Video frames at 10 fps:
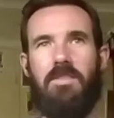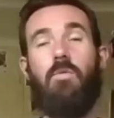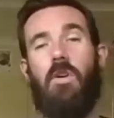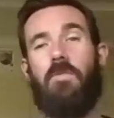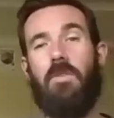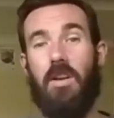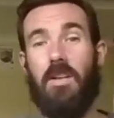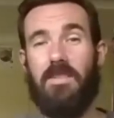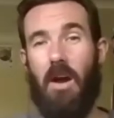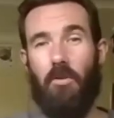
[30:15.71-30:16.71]
well, if I'm going to
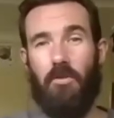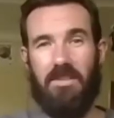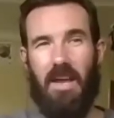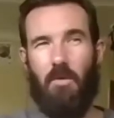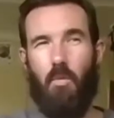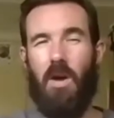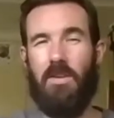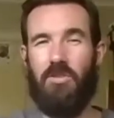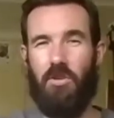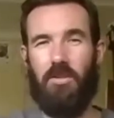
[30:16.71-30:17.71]
tell these like
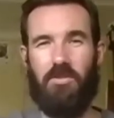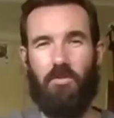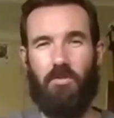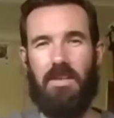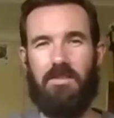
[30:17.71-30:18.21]
one-shot stories,